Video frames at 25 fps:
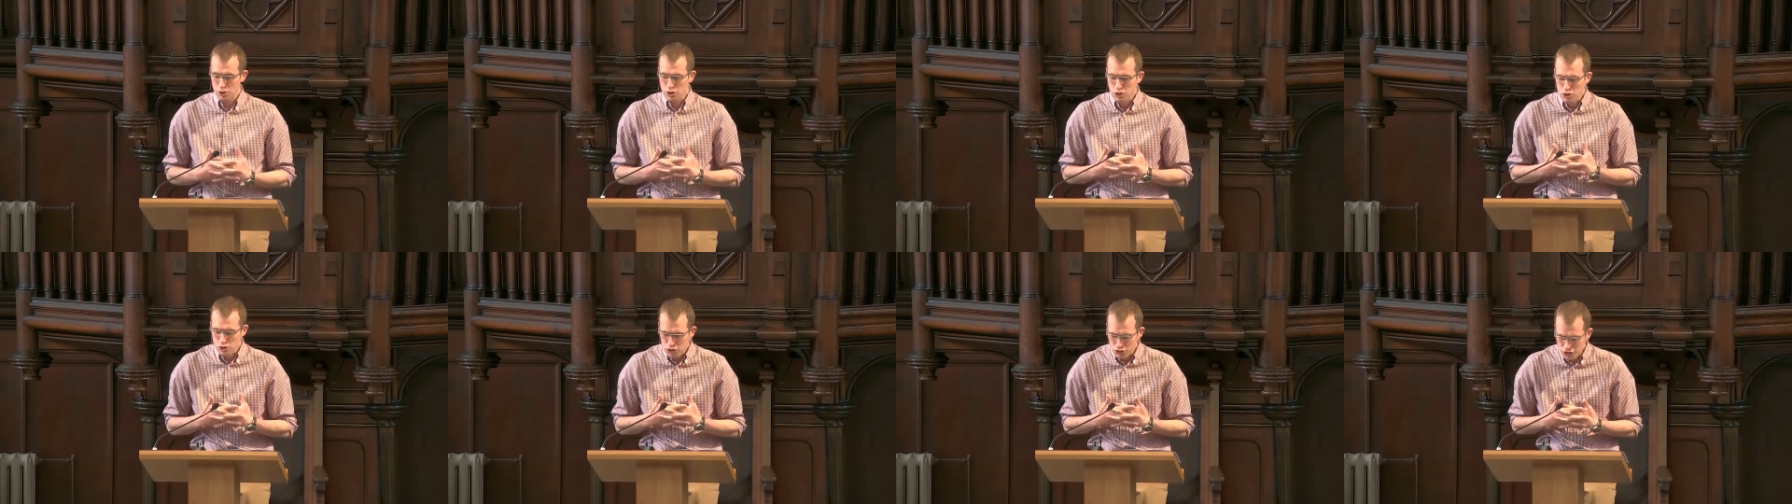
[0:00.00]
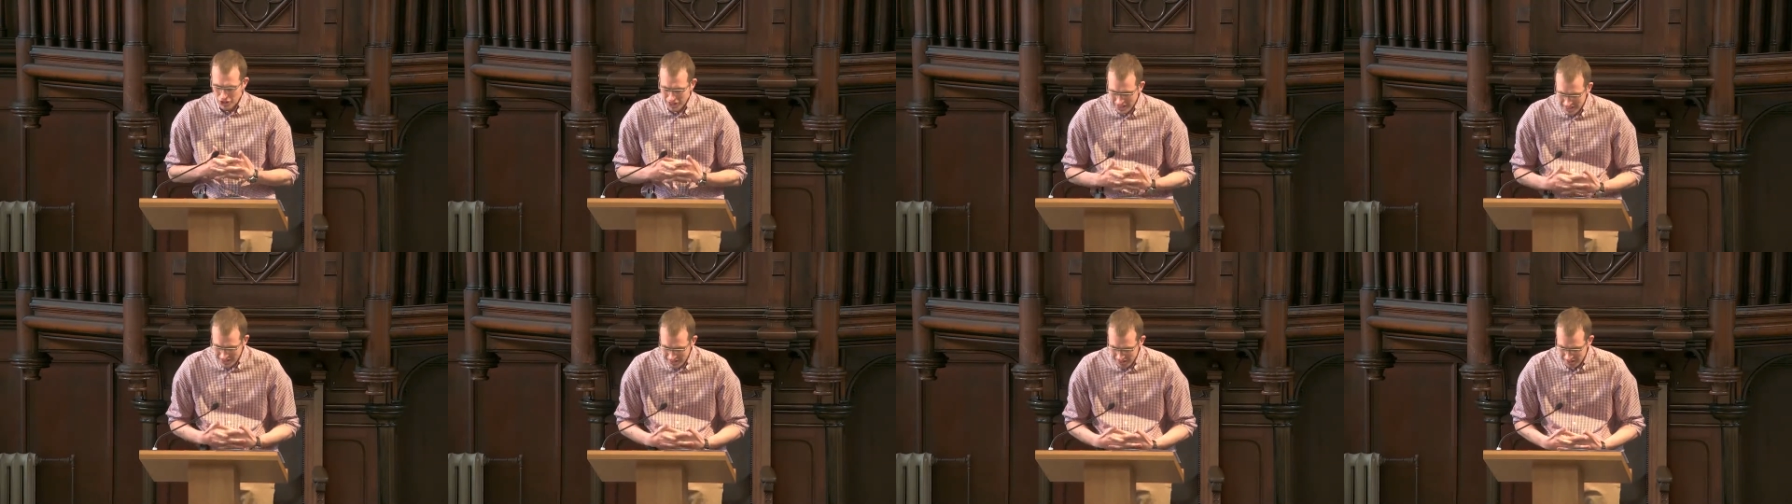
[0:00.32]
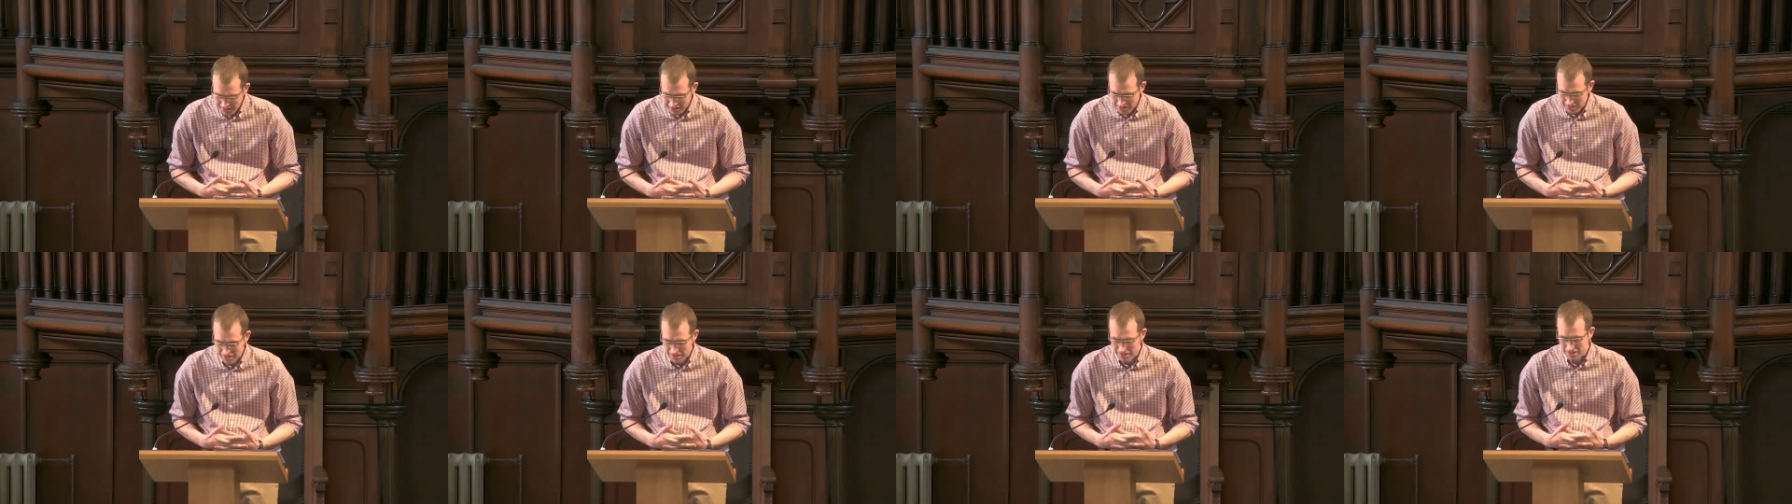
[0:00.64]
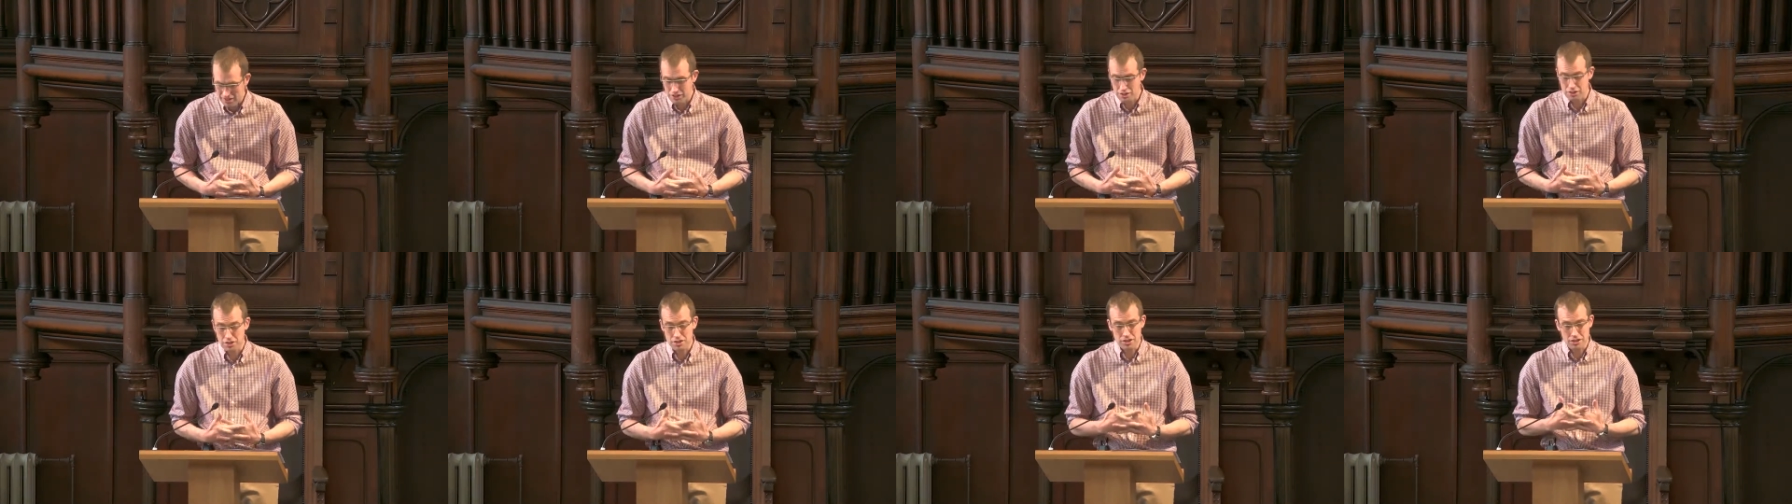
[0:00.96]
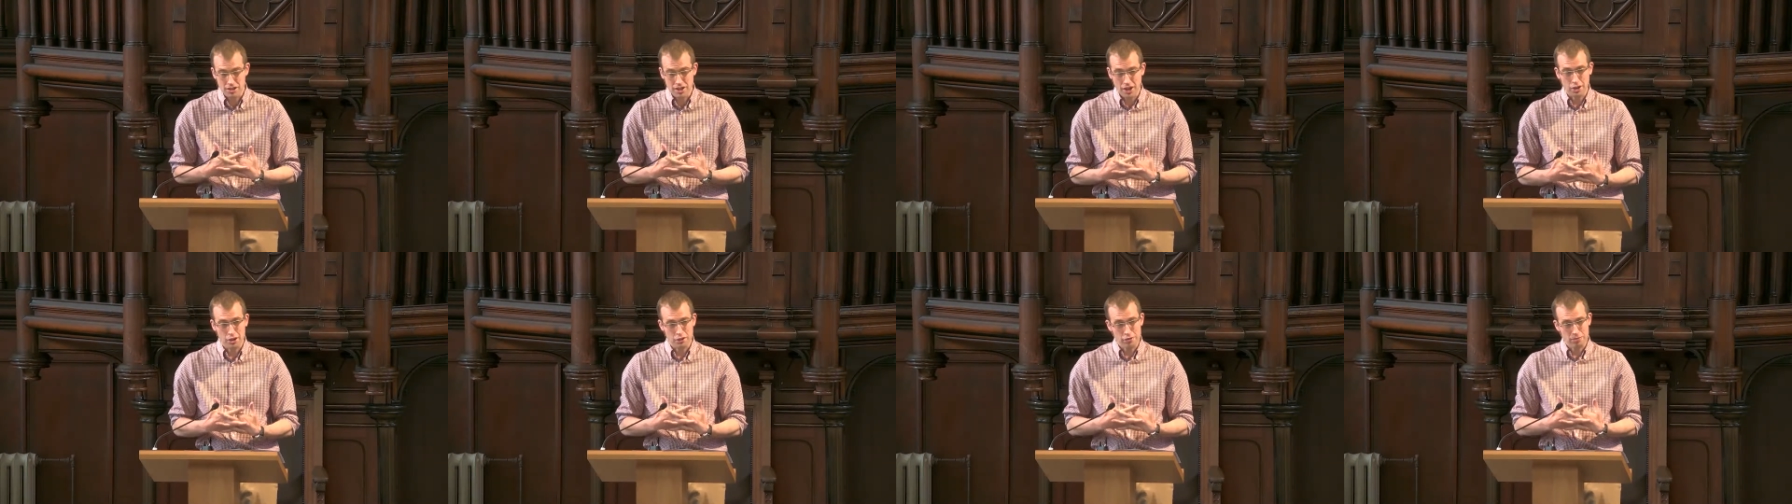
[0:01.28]
Jesus, the
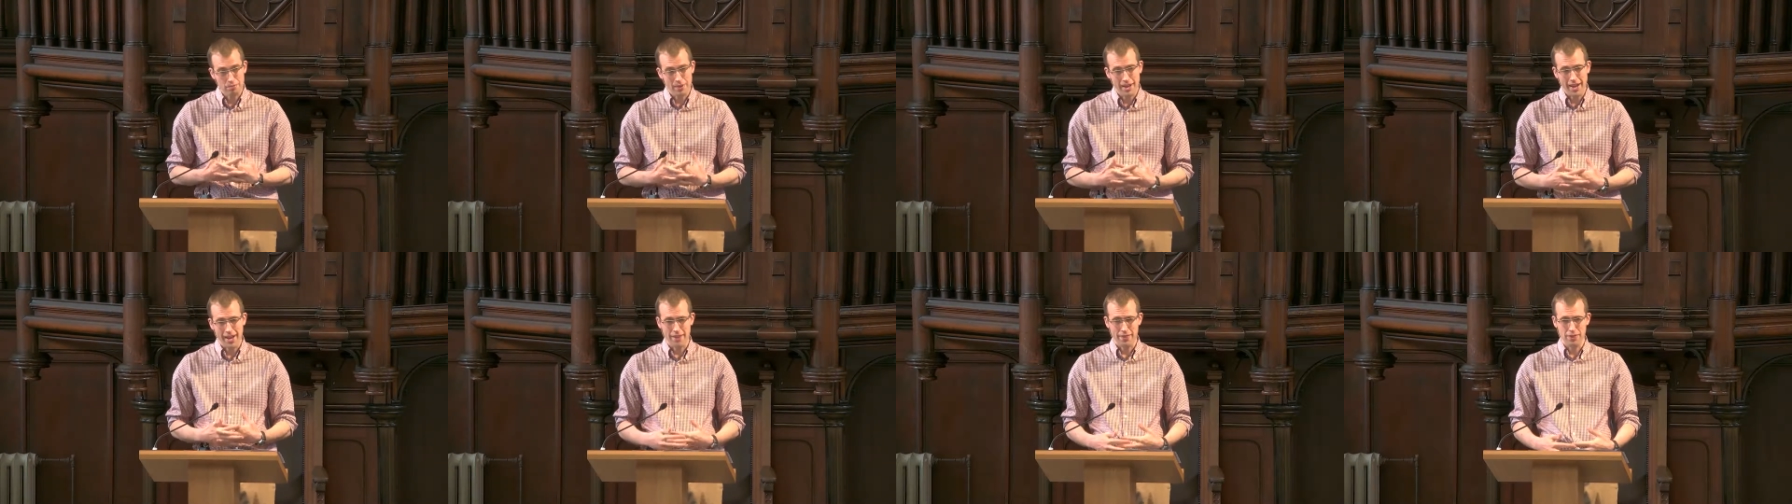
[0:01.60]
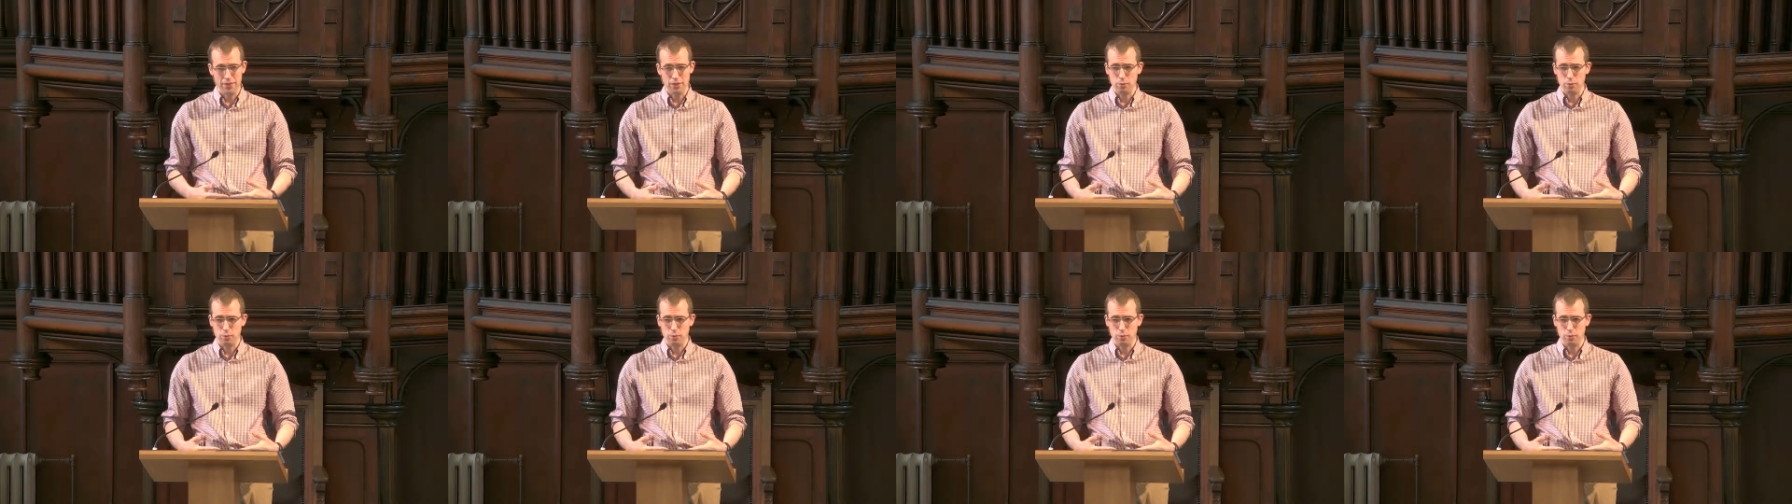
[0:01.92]
Son of Man,